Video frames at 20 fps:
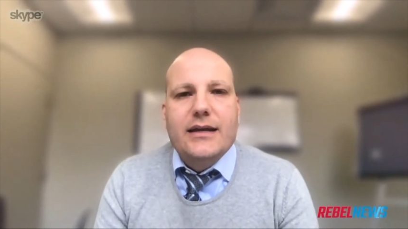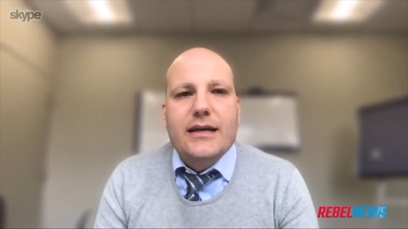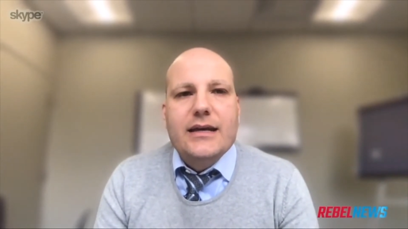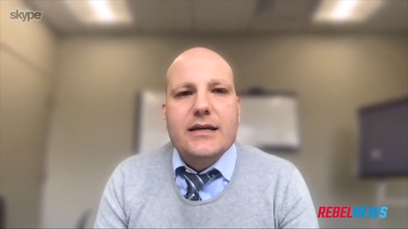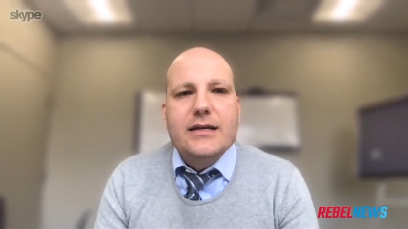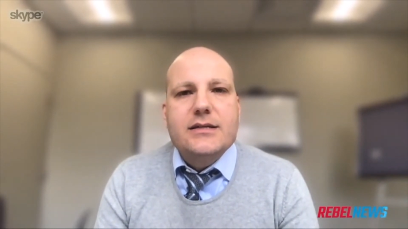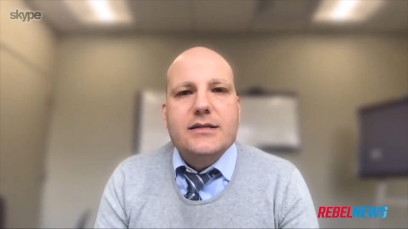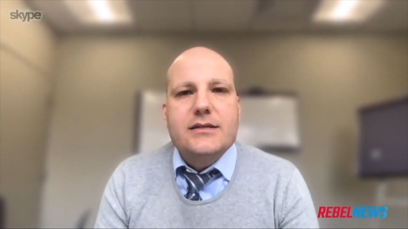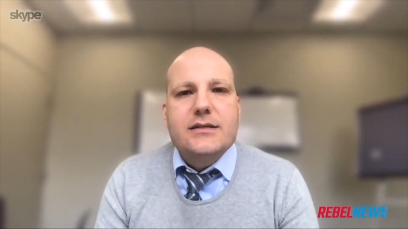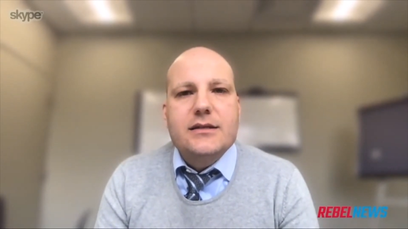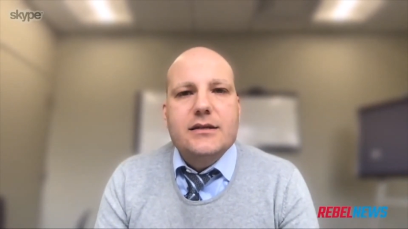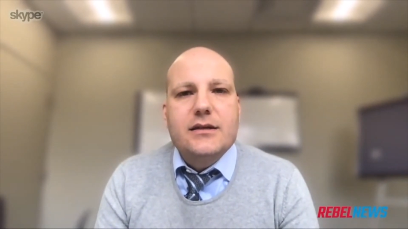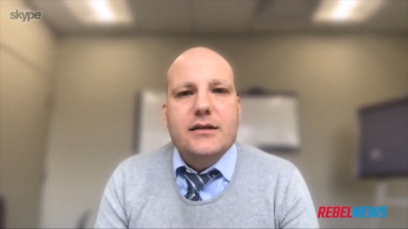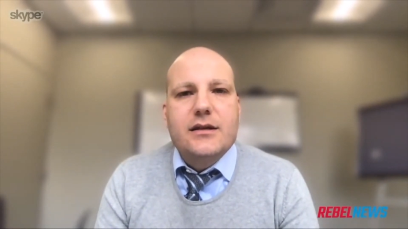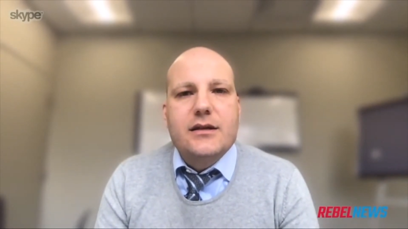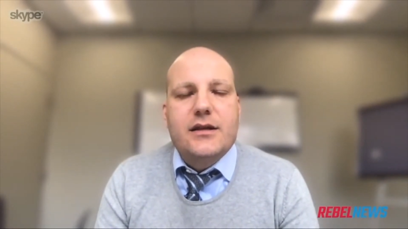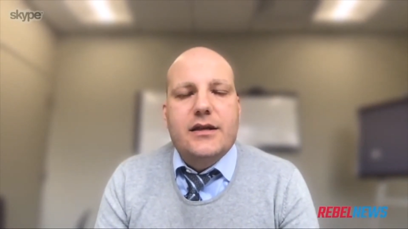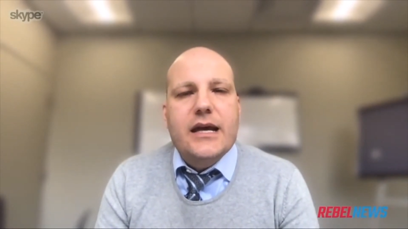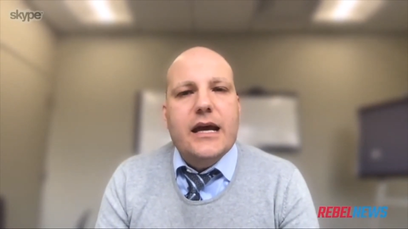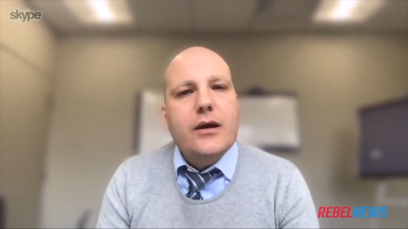is
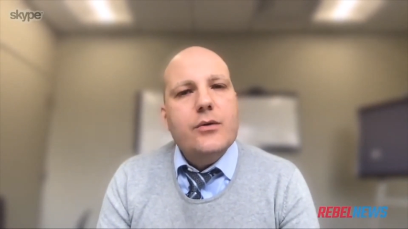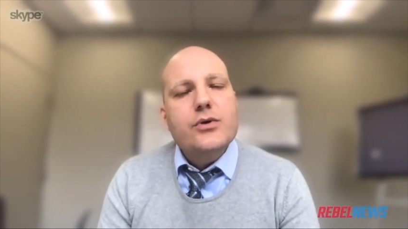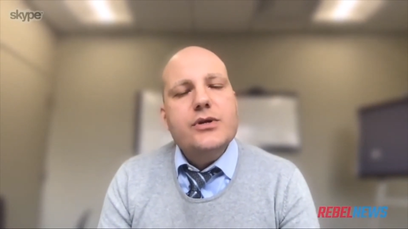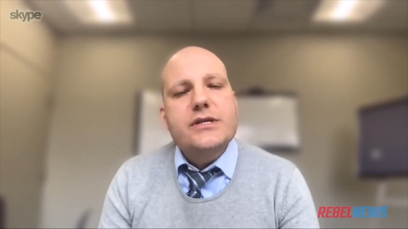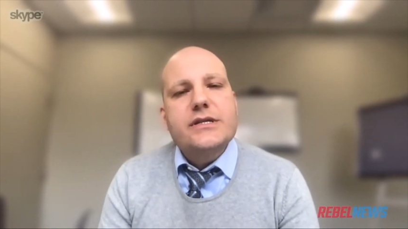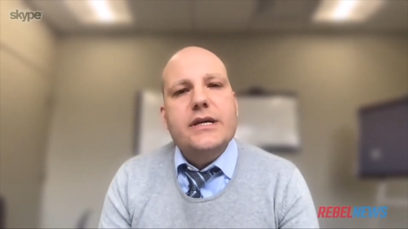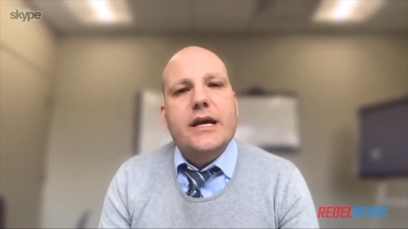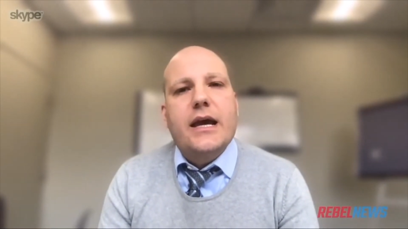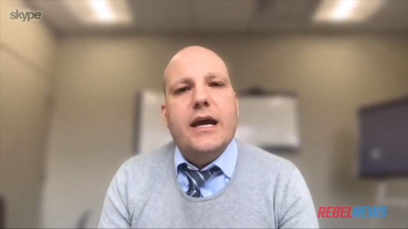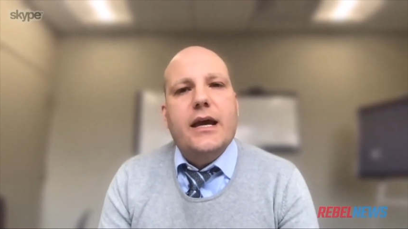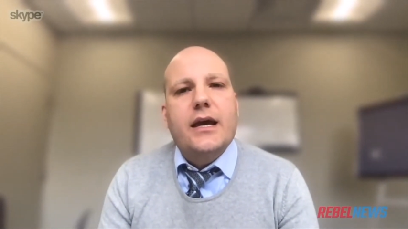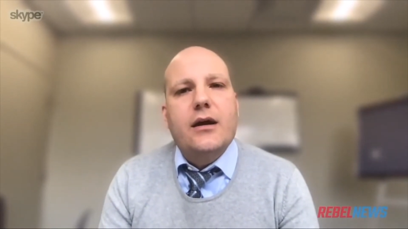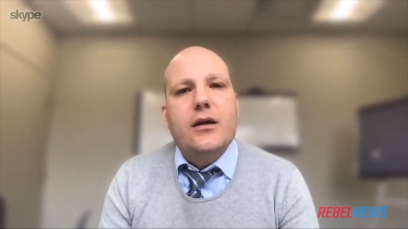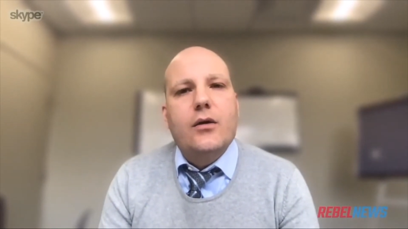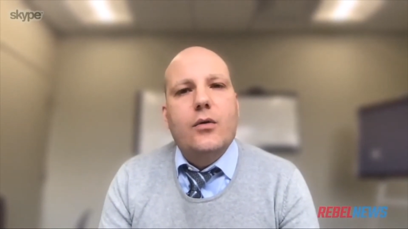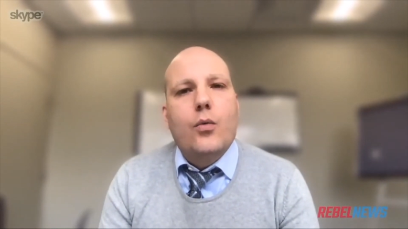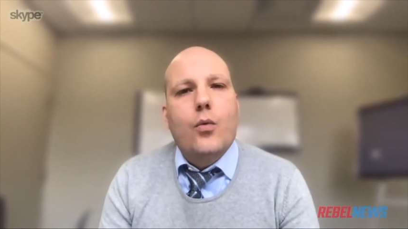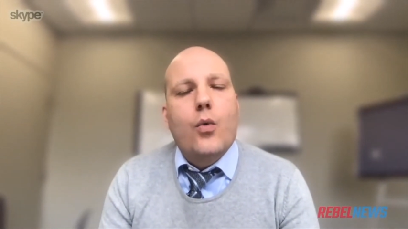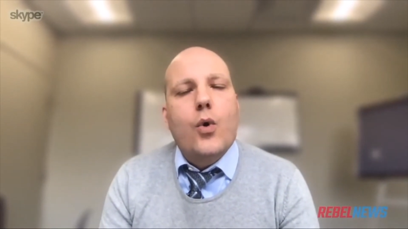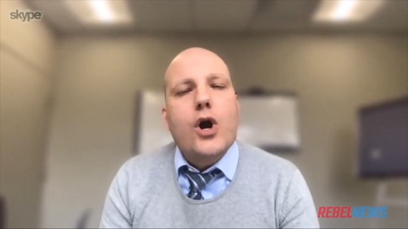they were
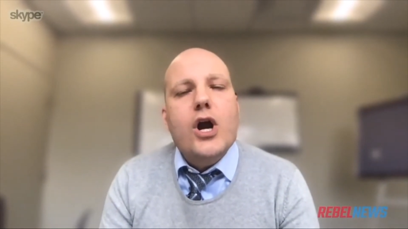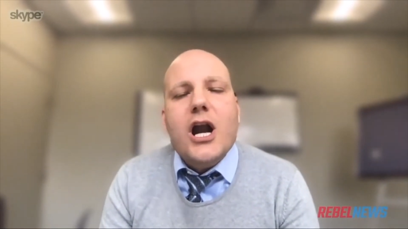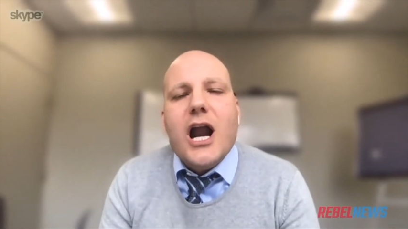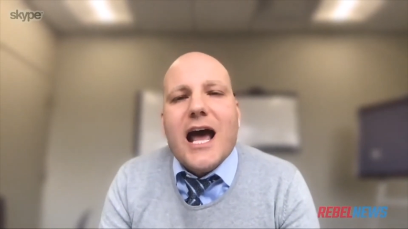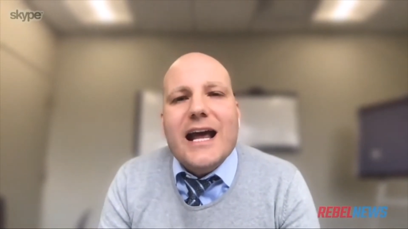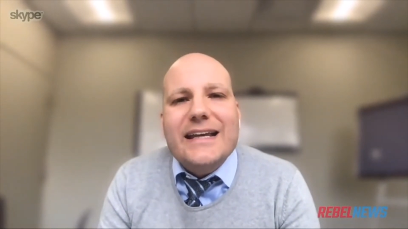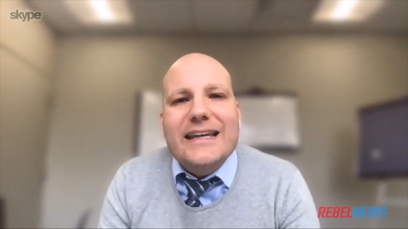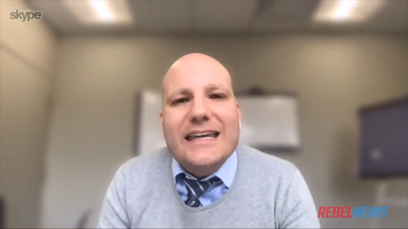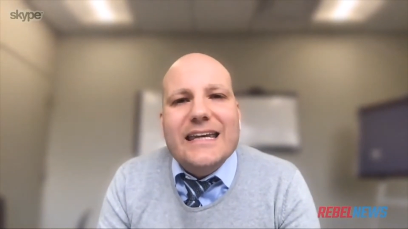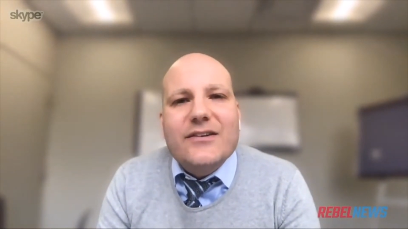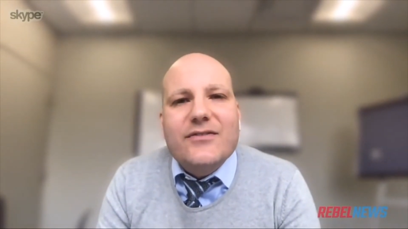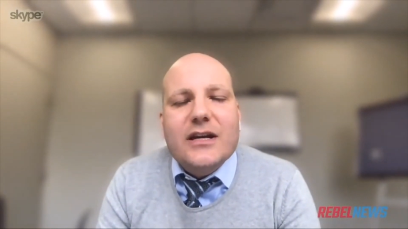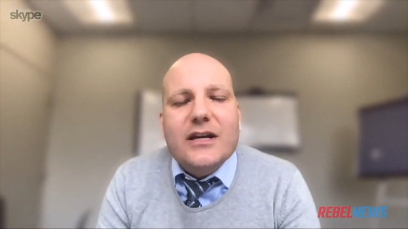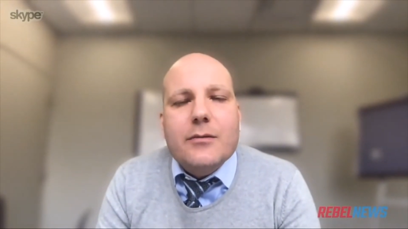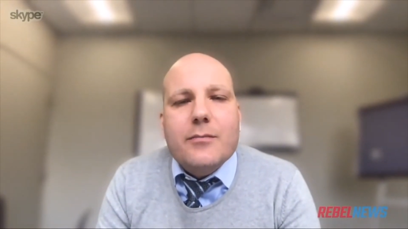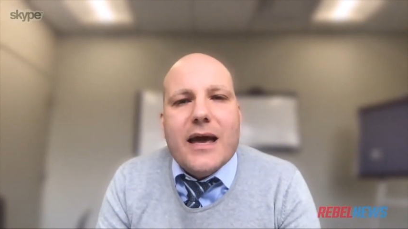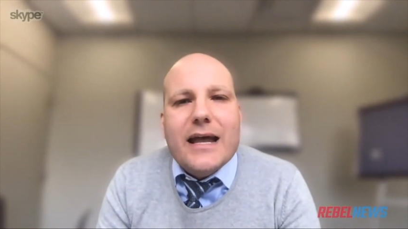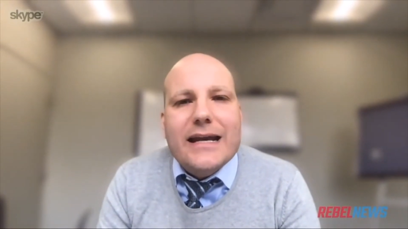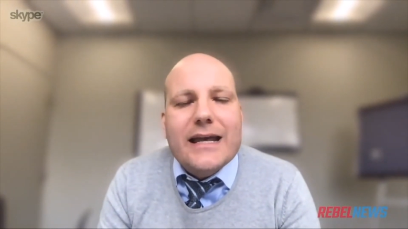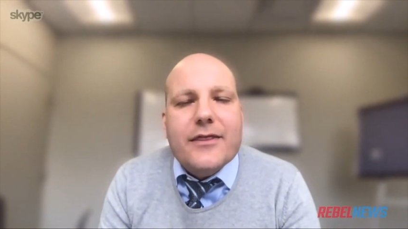saying, we're not giving
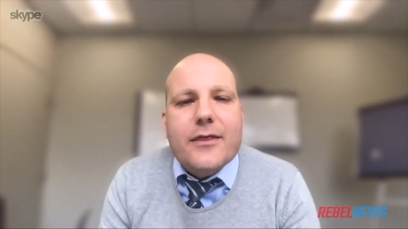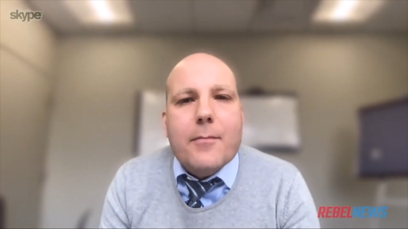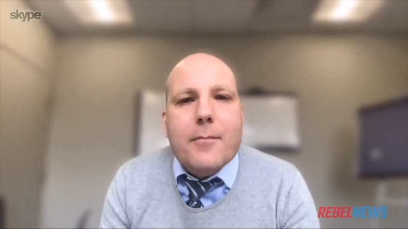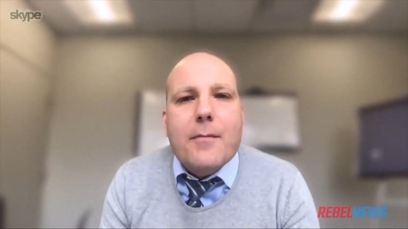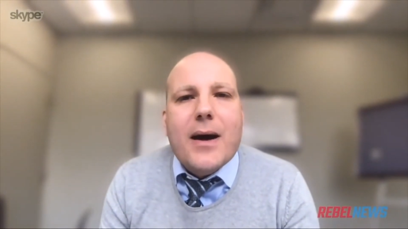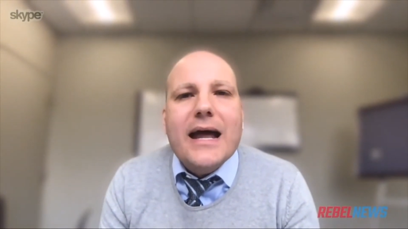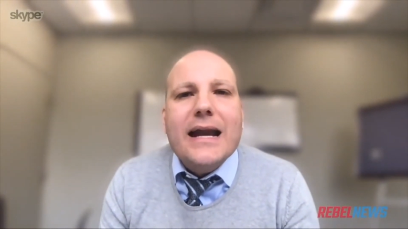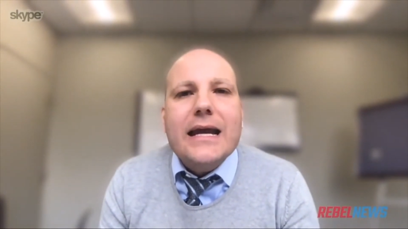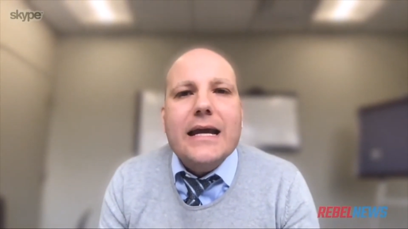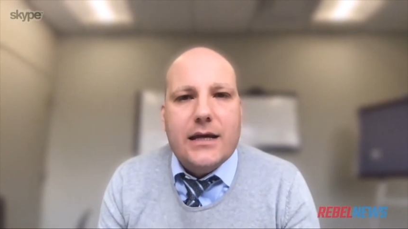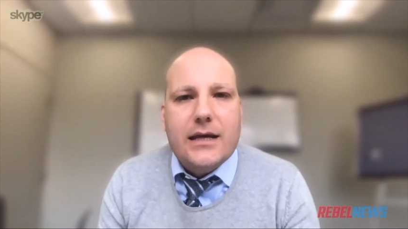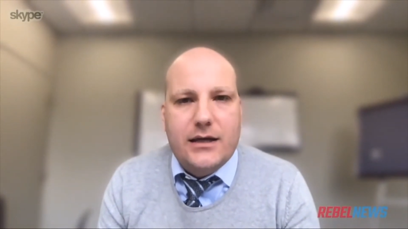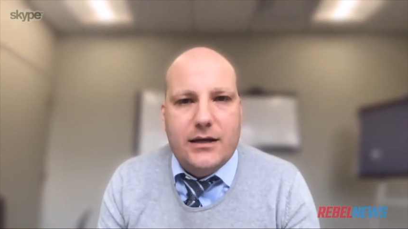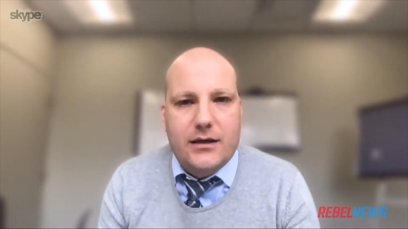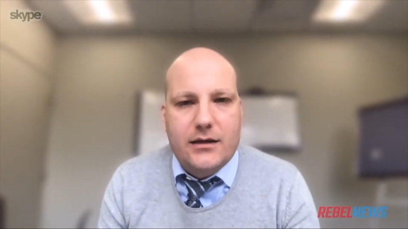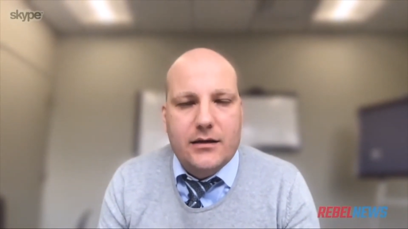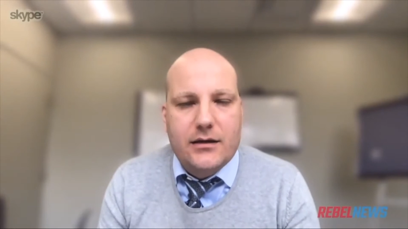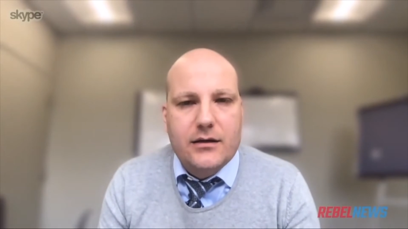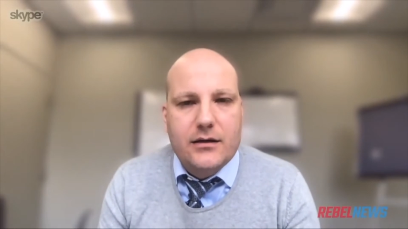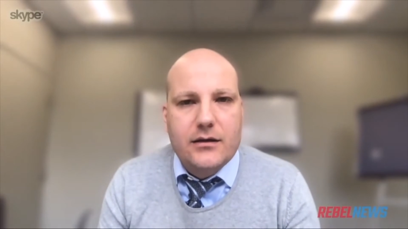him any of the money.
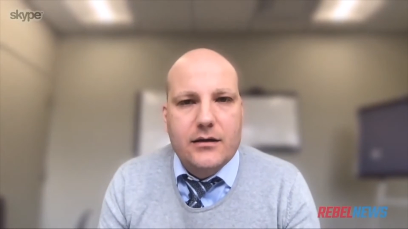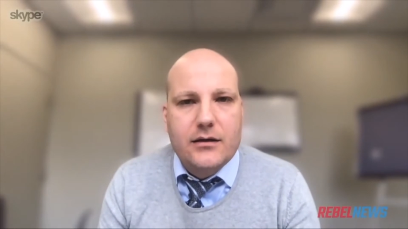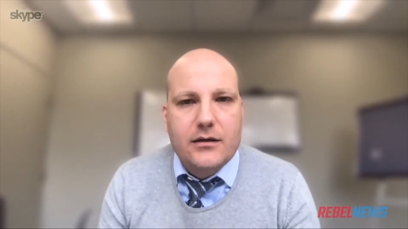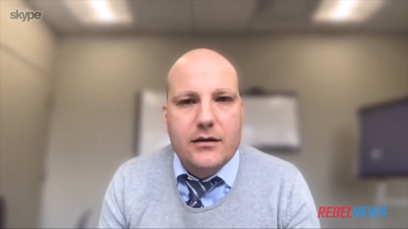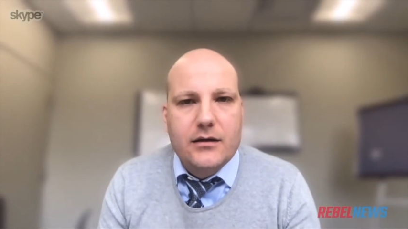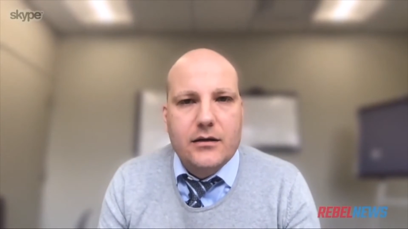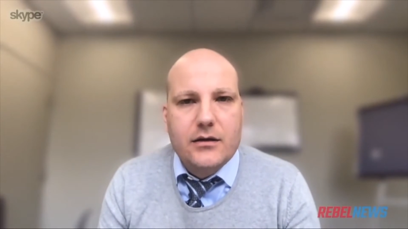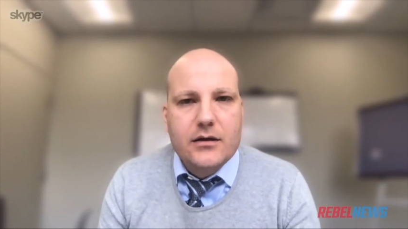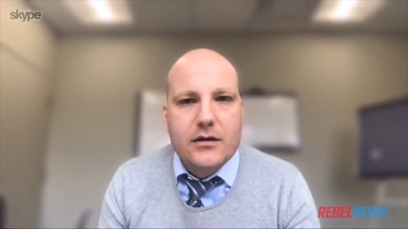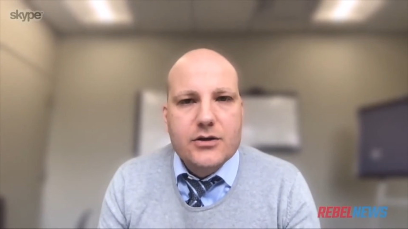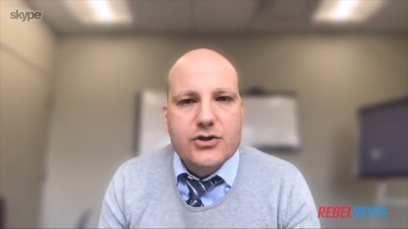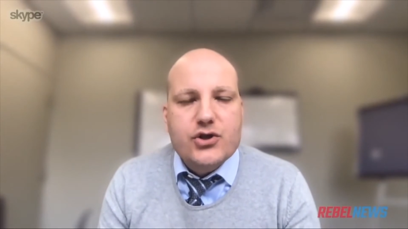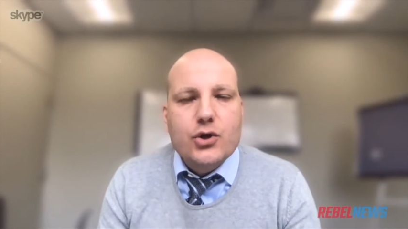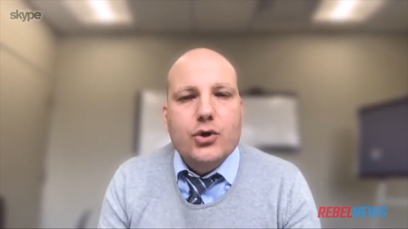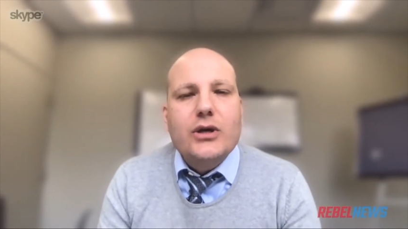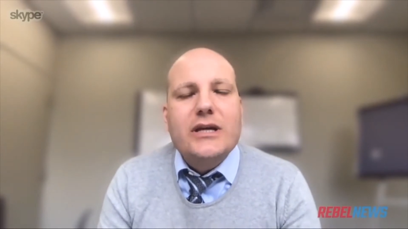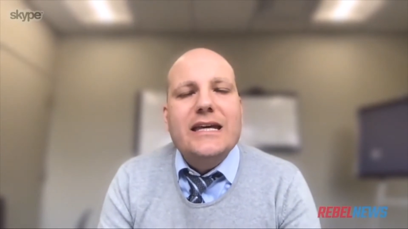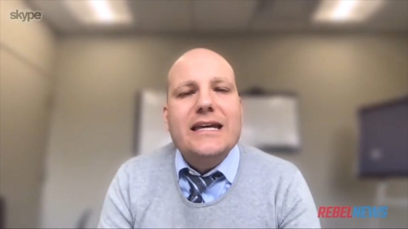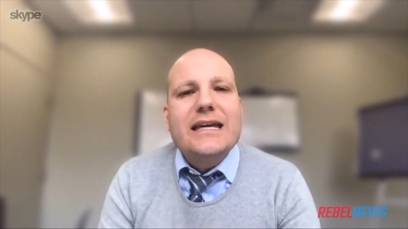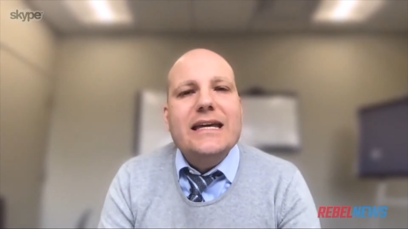Hmm. So